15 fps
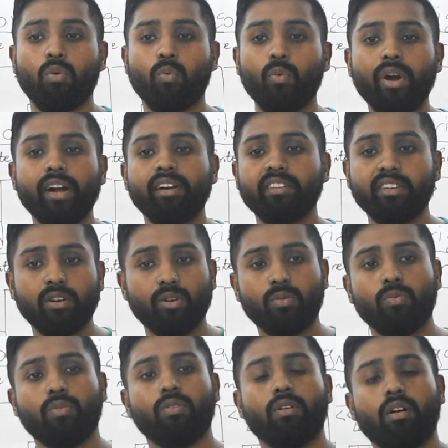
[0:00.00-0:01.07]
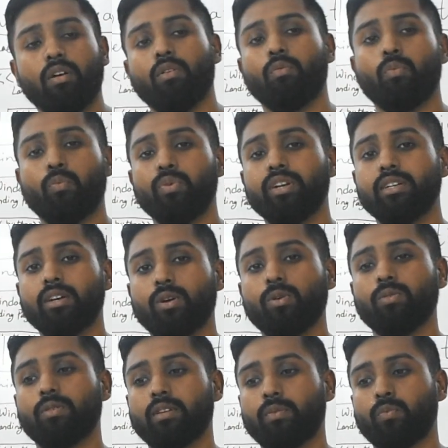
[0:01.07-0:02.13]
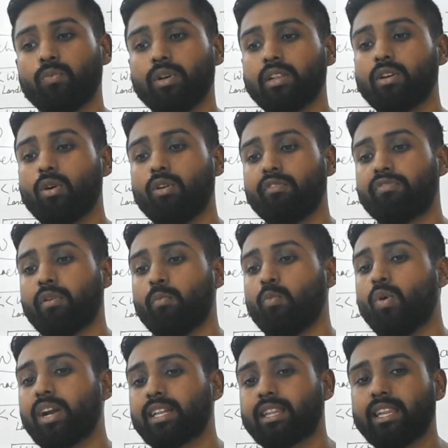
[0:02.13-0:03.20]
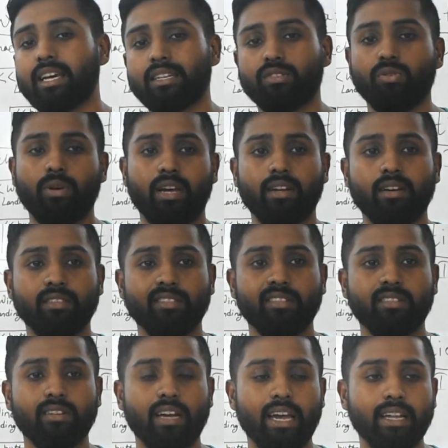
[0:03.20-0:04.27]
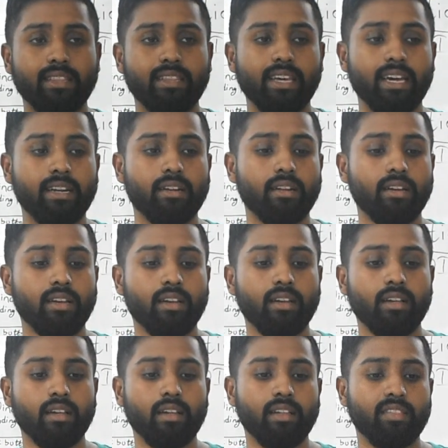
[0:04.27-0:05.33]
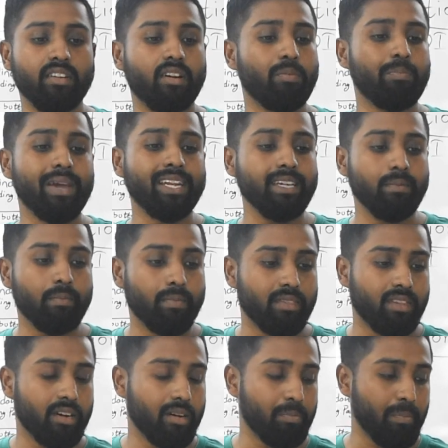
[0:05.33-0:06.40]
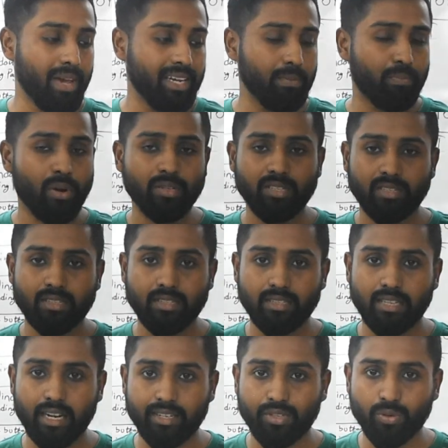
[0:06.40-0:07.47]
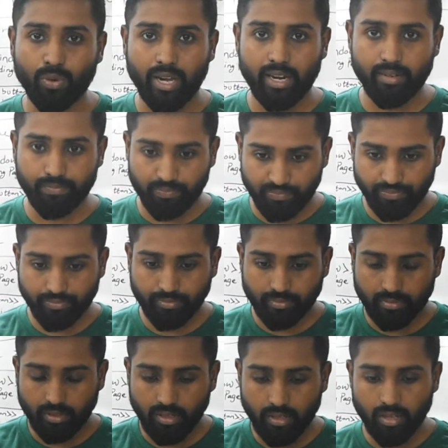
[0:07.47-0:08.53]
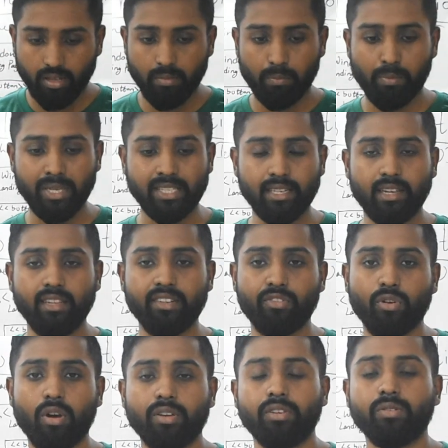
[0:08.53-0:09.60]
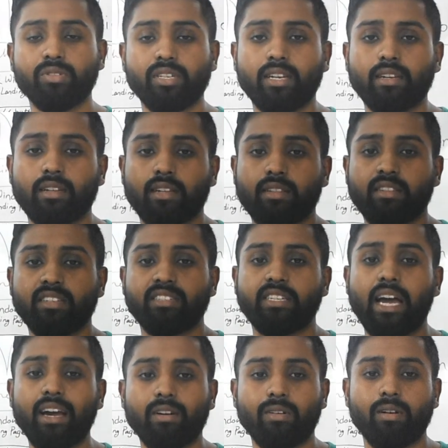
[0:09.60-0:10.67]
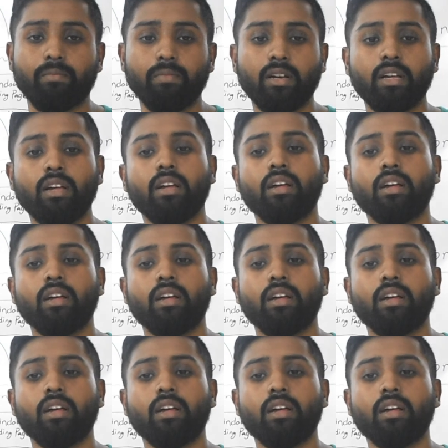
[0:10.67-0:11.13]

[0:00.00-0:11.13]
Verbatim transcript: where your uh, window will go from one click to another and then there are many there are many processes that you can basically draw using this diagram